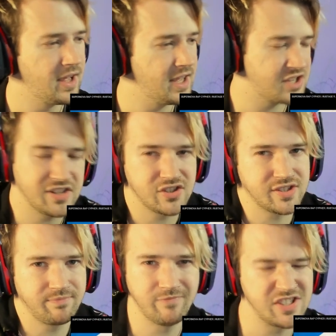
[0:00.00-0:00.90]
It's it's
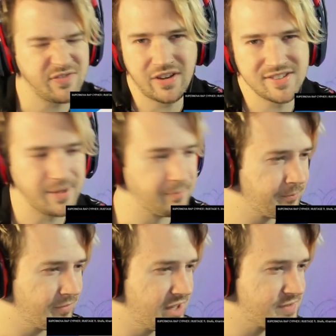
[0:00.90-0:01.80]
just, it's fun to see.
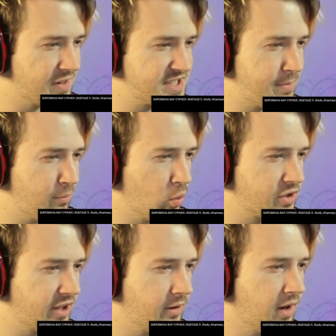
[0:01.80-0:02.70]
It's fun to see people work
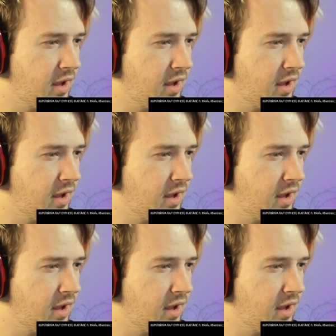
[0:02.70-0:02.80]
together.